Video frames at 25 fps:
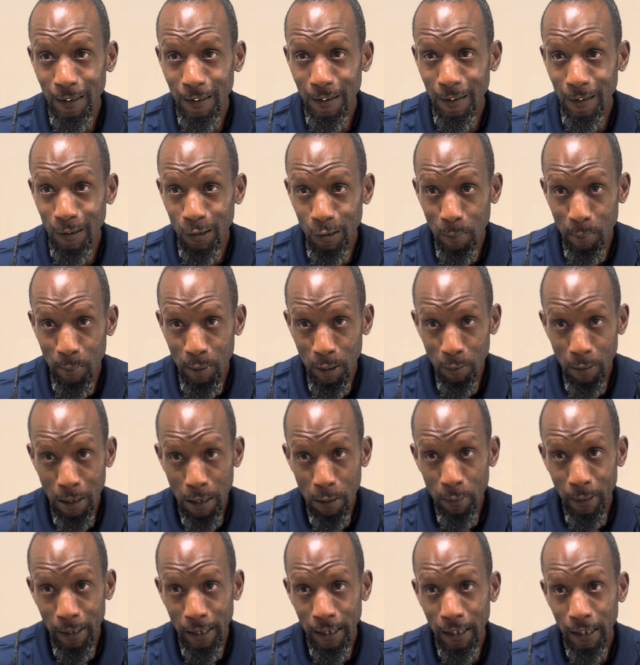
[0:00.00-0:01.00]
Am I
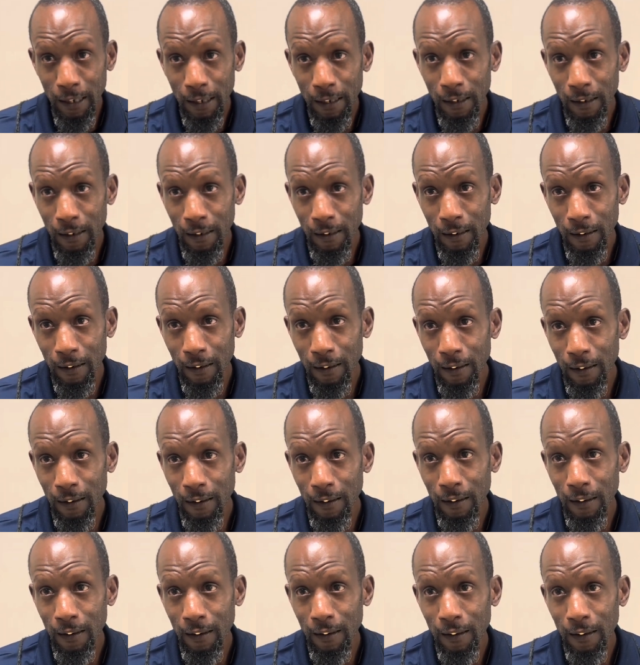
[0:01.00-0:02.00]
overall a good
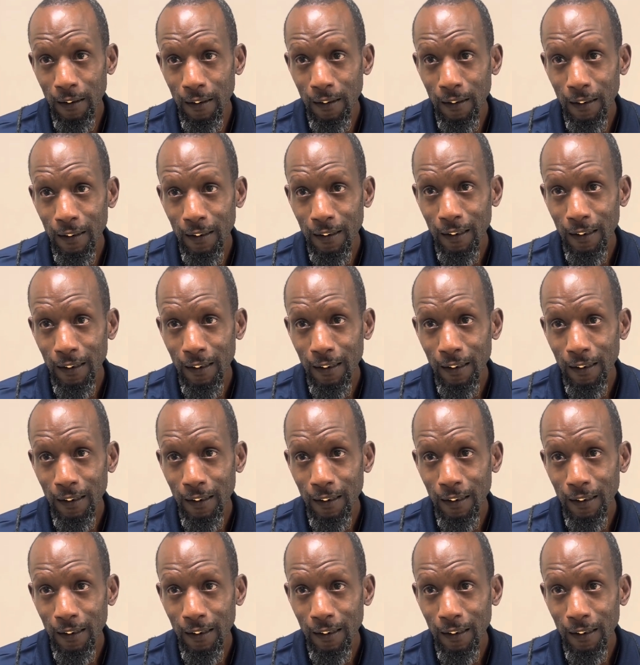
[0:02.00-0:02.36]
boss to you?